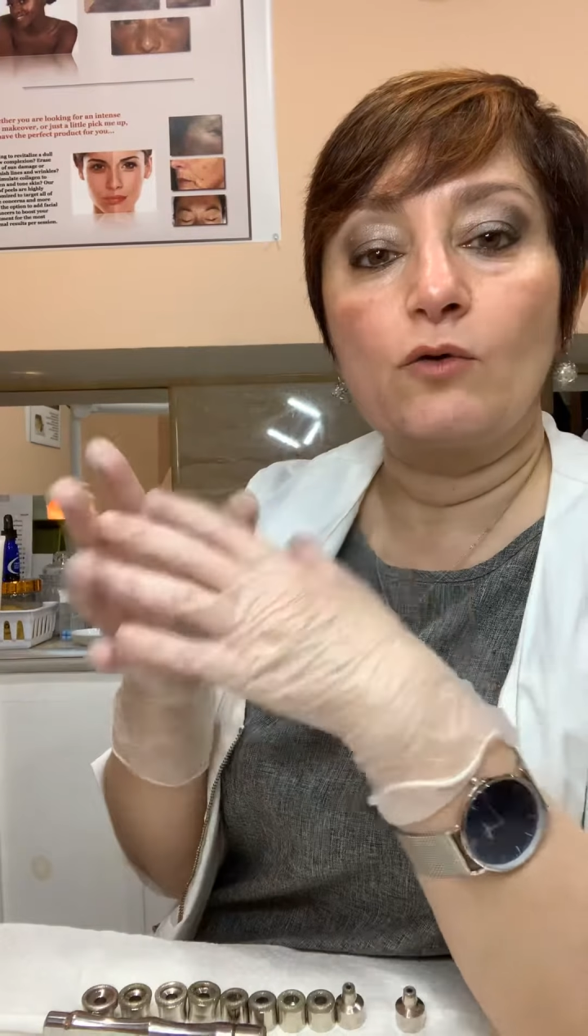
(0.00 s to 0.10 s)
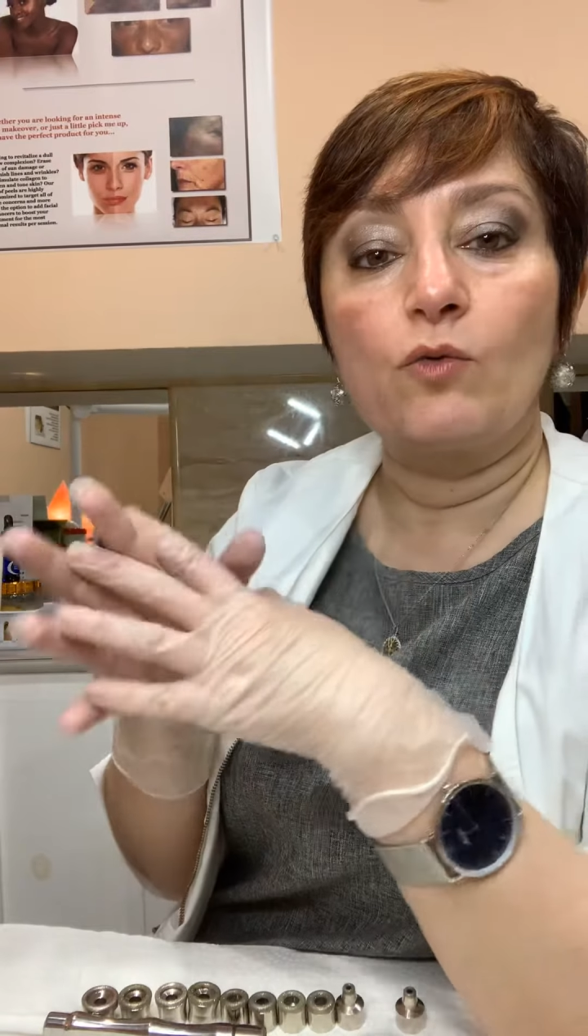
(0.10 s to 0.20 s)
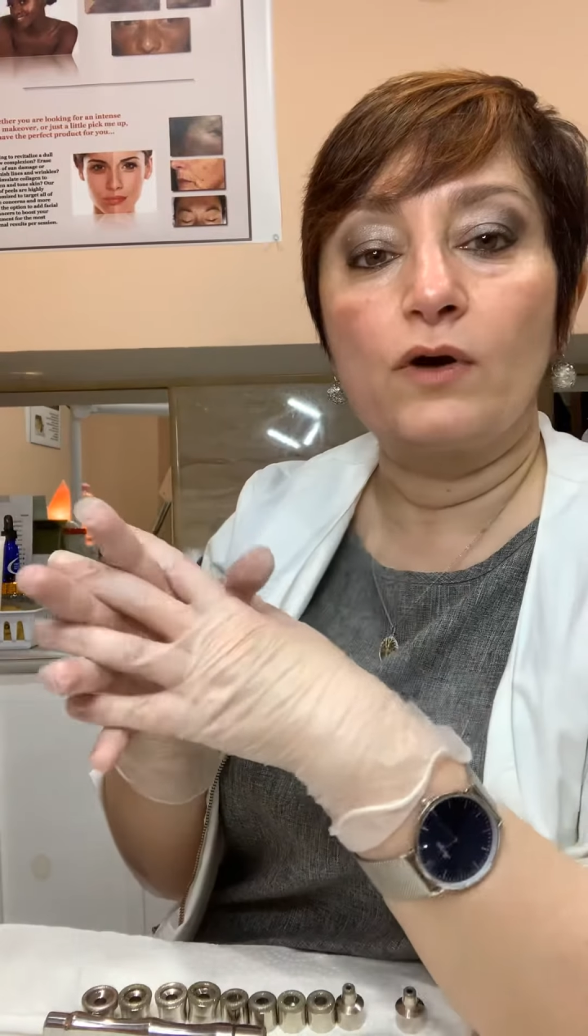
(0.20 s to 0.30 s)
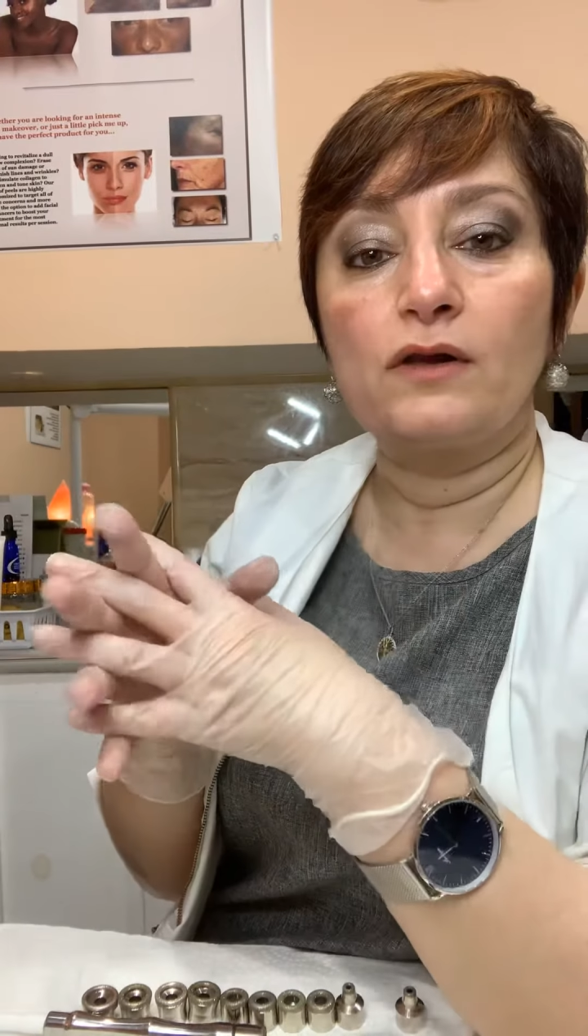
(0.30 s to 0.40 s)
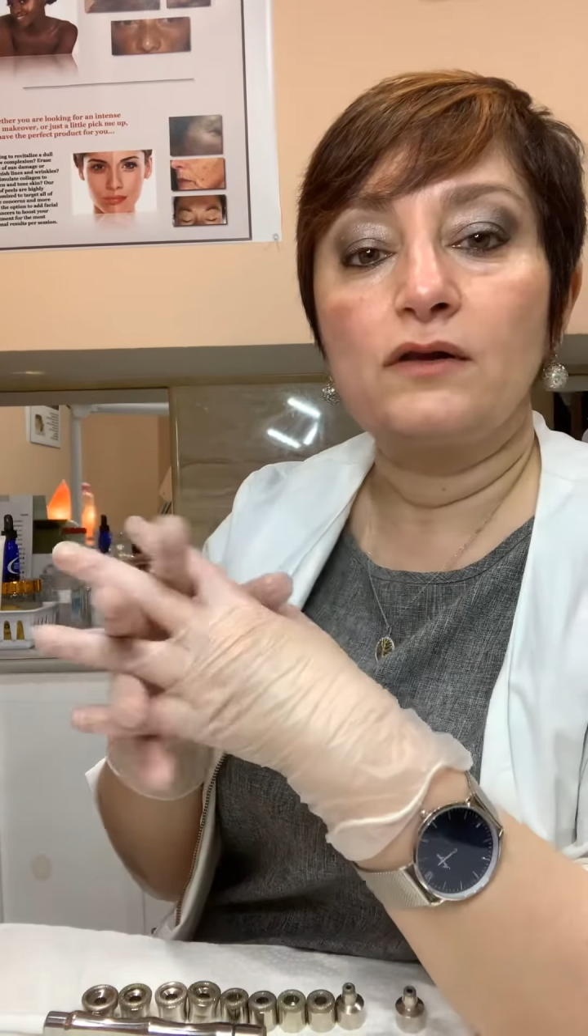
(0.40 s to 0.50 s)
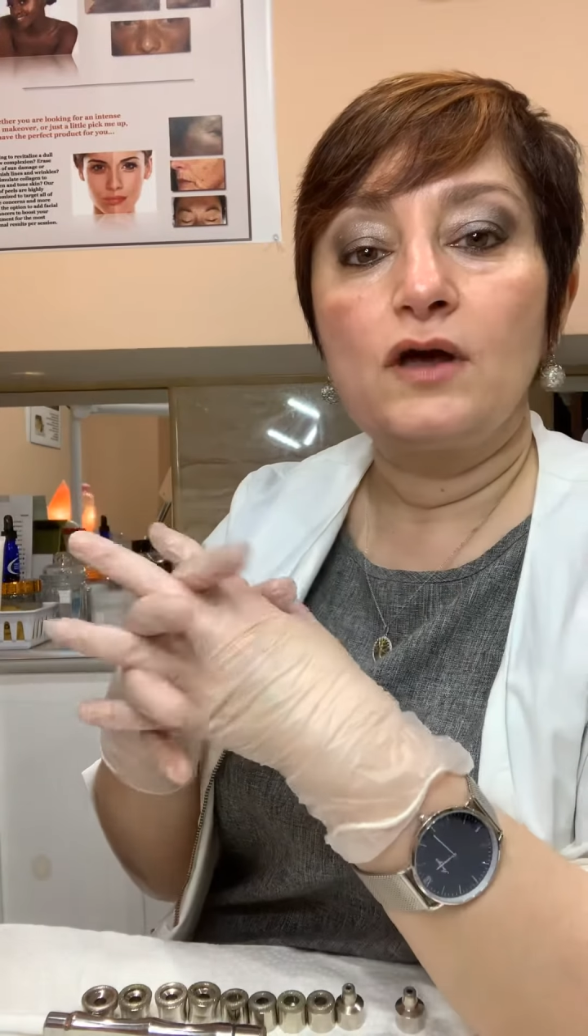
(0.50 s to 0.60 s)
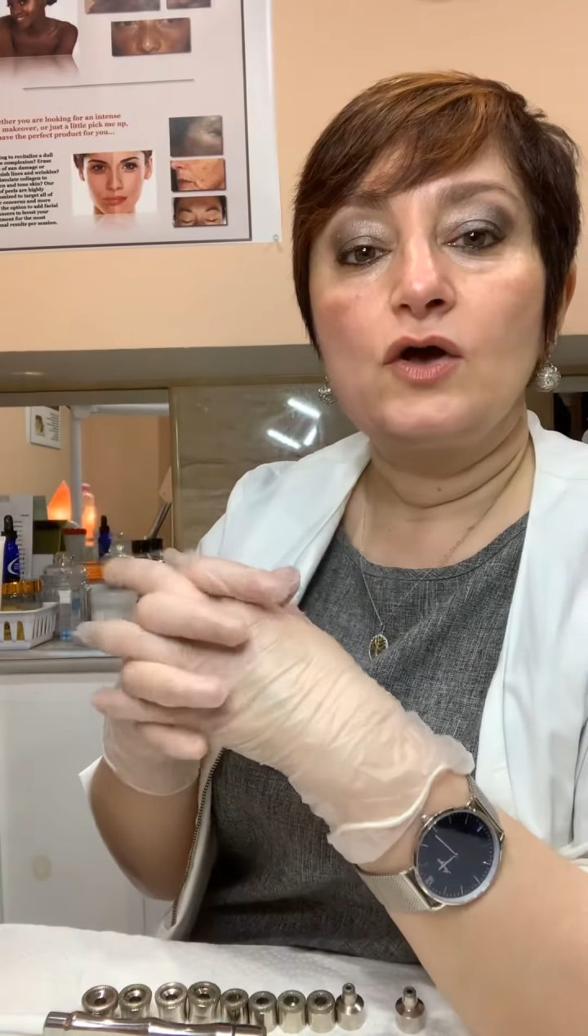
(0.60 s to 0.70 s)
oil,